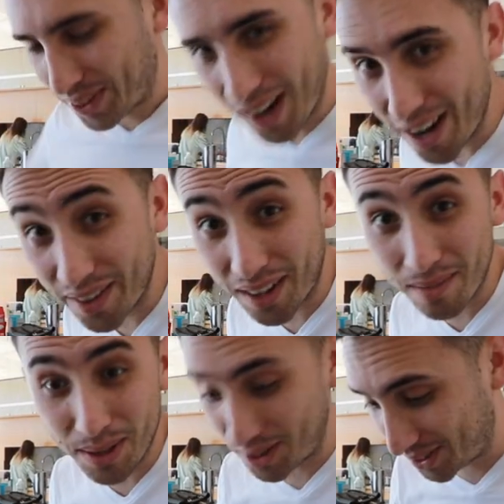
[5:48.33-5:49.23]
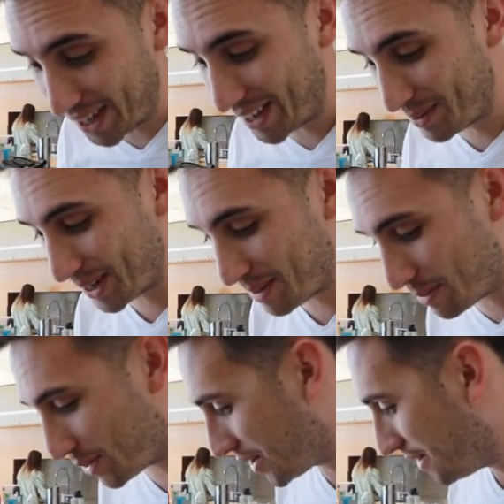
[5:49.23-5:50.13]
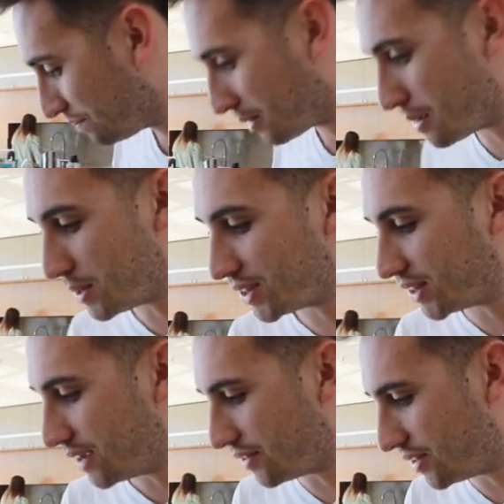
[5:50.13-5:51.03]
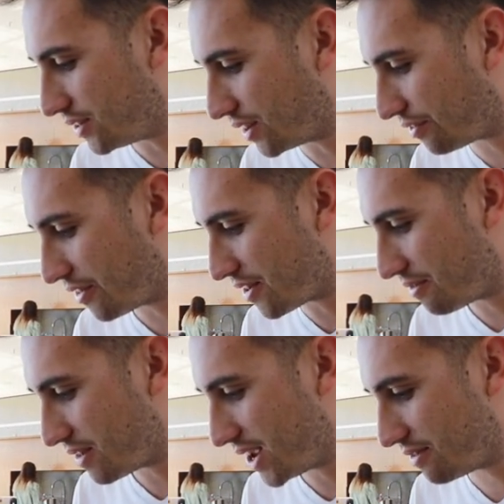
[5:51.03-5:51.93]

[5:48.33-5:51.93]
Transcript: I think that'd be sick. And I'm gonna come up with maybe seven different